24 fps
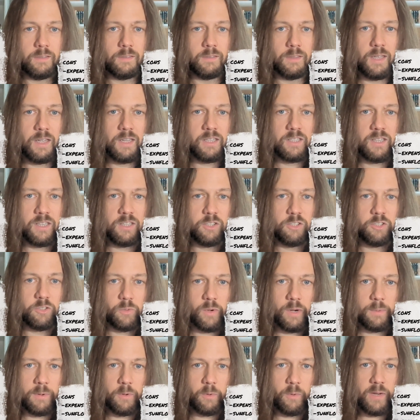Lost inches
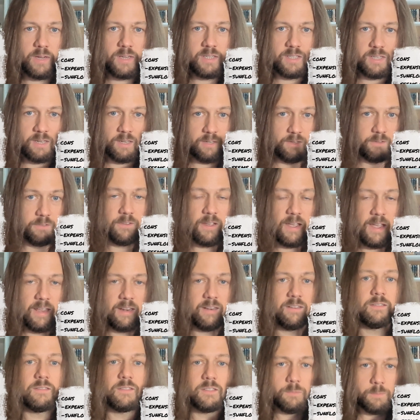around my waist in
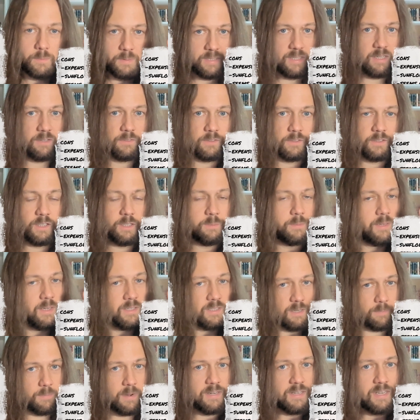fat, specifically because
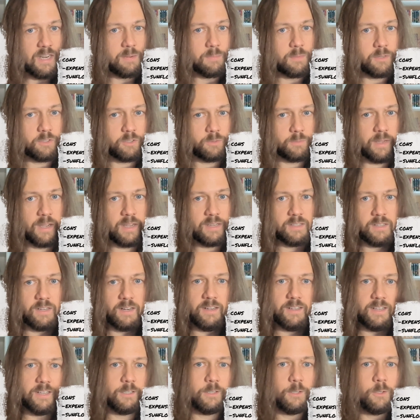I maintained muscle mass and I
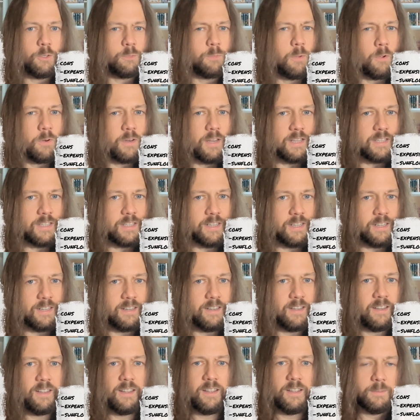didn't lose bone density,
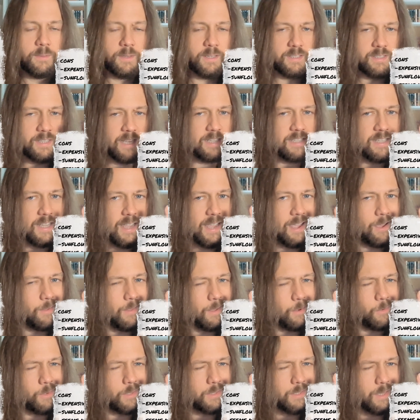because that's not how
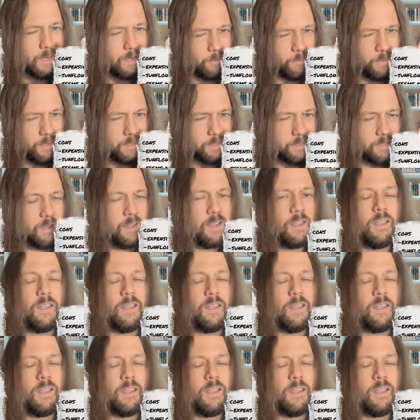that works anyways.